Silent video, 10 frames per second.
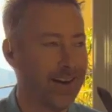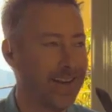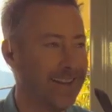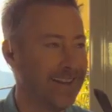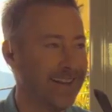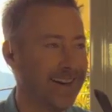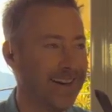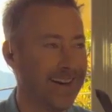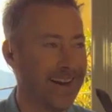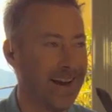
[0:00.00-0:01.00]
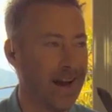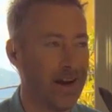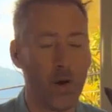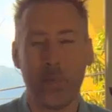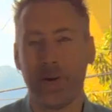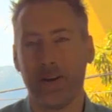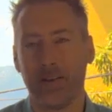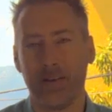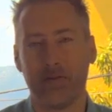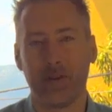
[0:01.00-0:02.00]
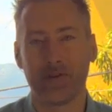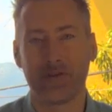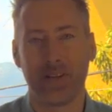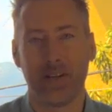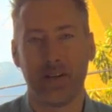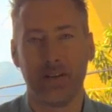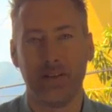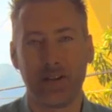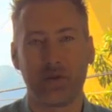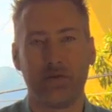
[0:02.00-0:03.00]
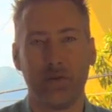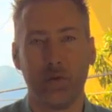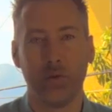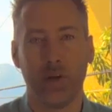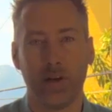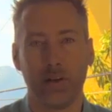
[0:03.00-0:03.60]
He opened the first natural food